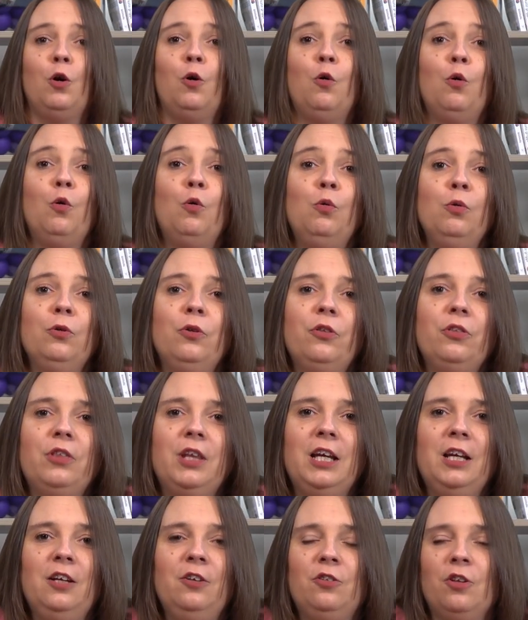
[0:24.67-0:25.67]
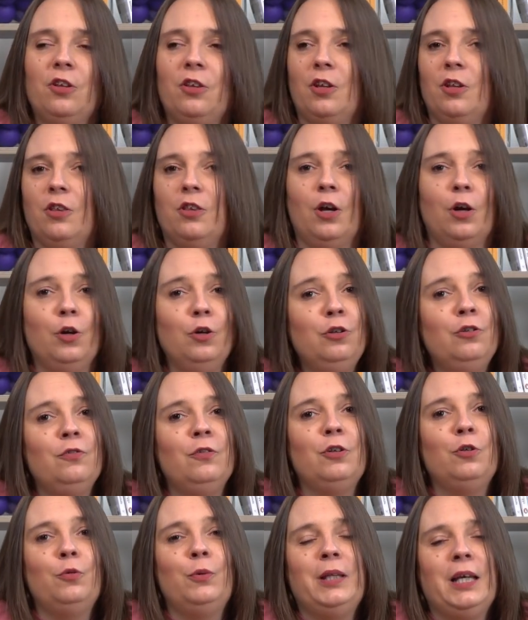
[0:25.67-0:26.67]
all the things that those of
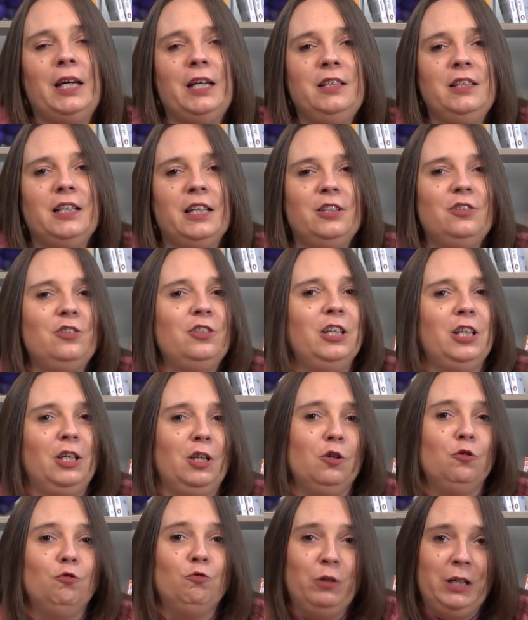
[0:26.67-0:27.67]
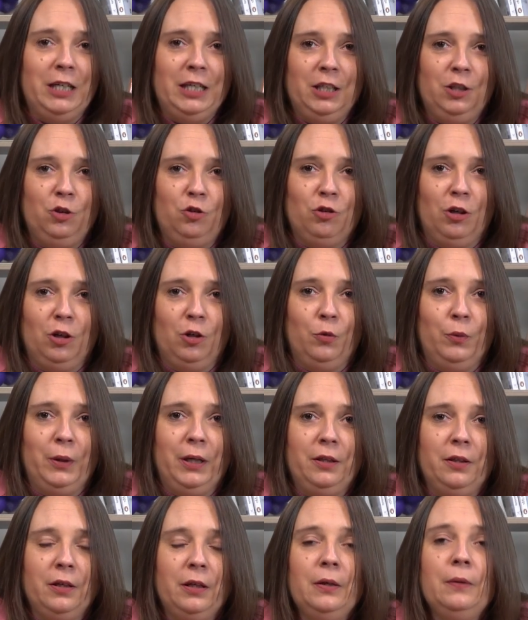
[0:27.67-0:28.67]
us with ADHD really struggle
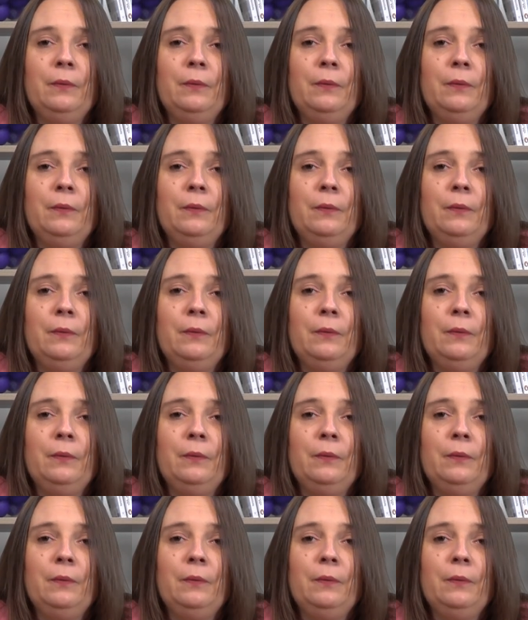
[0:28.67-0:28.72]
with.